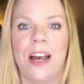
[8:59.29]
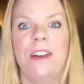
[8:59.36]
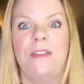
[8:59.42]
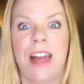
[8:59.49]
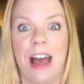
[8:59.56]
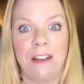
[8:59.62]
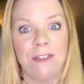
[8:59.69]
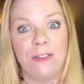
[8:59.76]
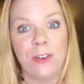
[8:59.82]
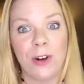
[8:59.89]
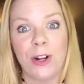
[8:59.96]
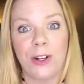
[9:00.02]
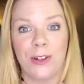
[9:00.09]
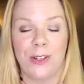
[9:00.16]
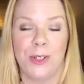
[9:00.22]
of that
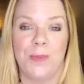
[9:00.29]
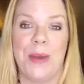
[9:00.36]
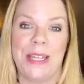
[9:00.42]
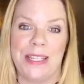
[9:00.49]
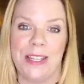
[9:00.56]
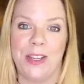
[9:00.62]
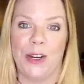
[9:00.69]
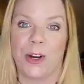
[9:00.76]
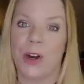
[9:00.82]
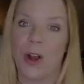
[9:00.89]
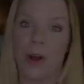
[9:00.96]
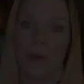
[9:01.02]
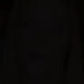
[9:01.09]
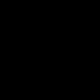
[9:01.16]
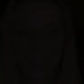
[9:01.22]
vertical space in your
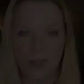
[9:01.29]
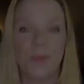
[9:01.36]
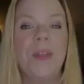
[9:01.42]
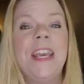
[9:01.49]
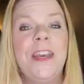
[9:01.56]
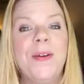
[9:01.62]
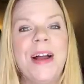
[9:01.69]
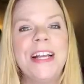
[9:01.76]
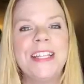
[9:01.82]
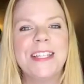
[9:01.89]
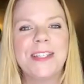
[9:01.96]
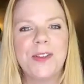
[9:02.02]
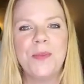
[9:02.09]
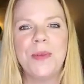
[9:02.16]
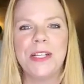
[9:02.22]
home. So thank you guys
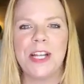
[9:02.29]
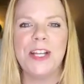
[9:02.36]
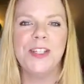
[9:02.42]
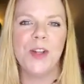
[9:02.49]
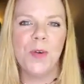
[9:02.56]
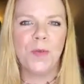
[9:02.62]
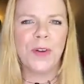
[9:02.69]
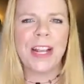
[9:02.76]
so much, and don't